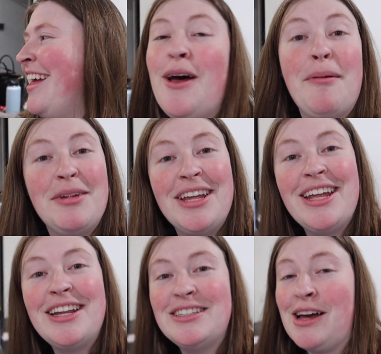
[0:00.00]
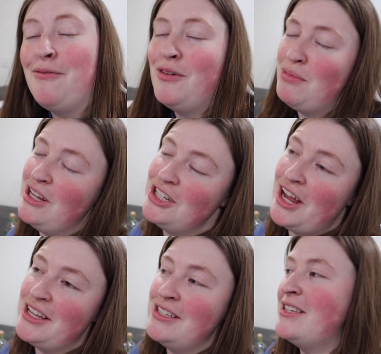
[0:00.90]
So I'm gonna get into comfy
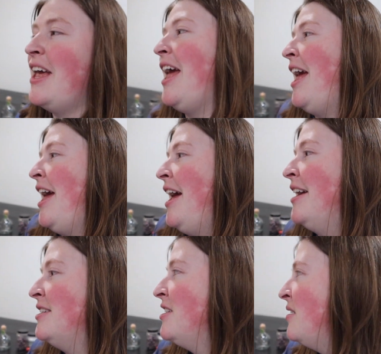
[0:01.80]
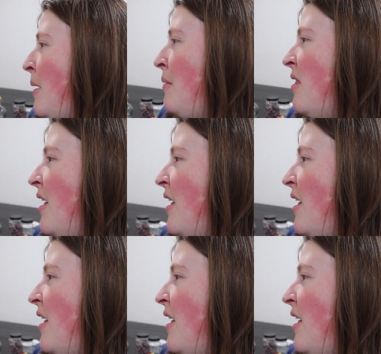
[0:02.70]
PJs and maybe